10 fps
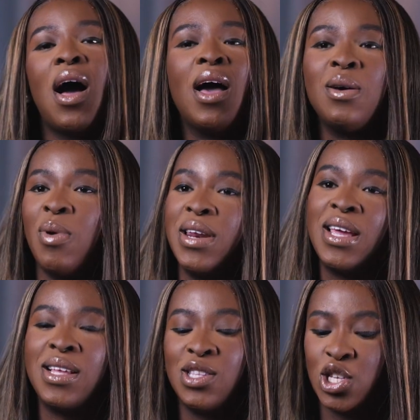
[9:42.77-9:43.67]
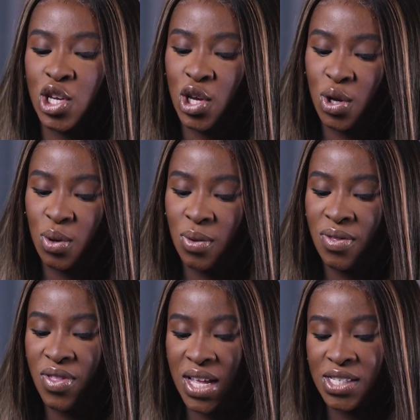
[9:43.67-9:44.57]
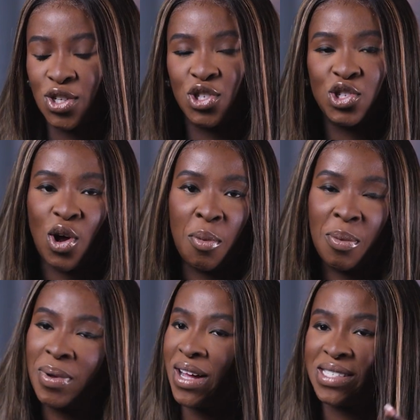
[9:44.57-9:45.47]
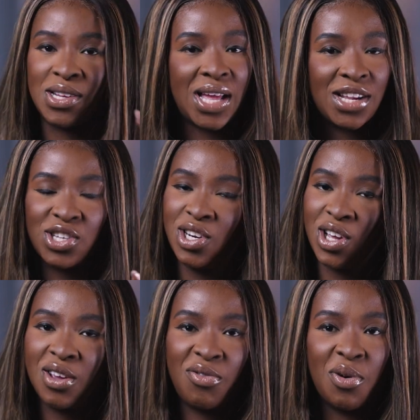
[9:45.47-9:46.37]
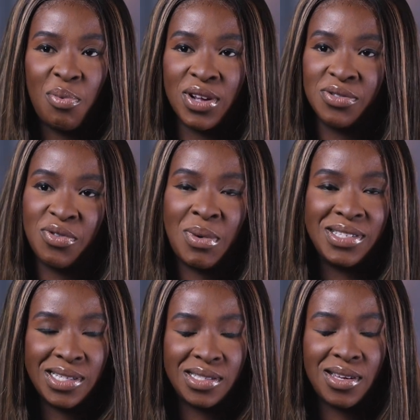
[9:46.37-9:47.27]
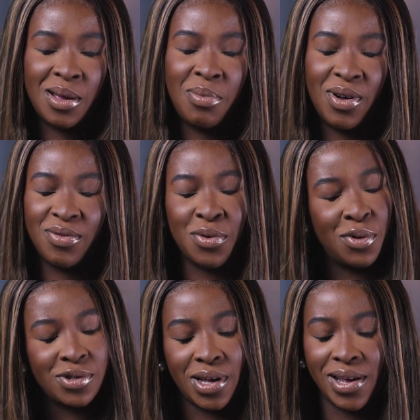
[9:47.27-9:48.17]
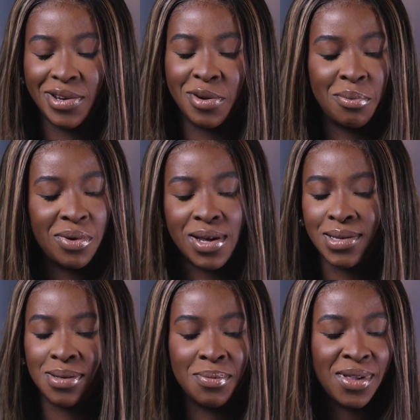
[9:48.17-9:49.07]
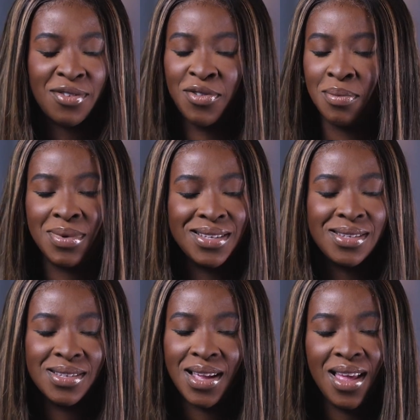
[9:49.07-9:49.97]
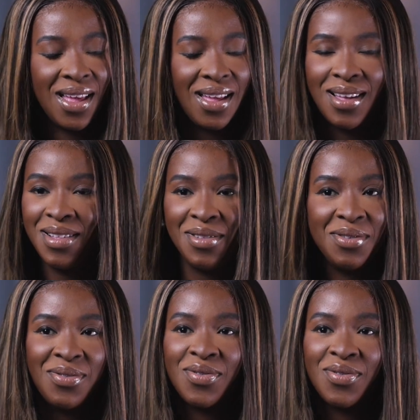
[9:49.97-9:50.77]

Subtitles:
I went into this shop because I was actually looking for a present for my sister, but of course I ended up buying something for myself.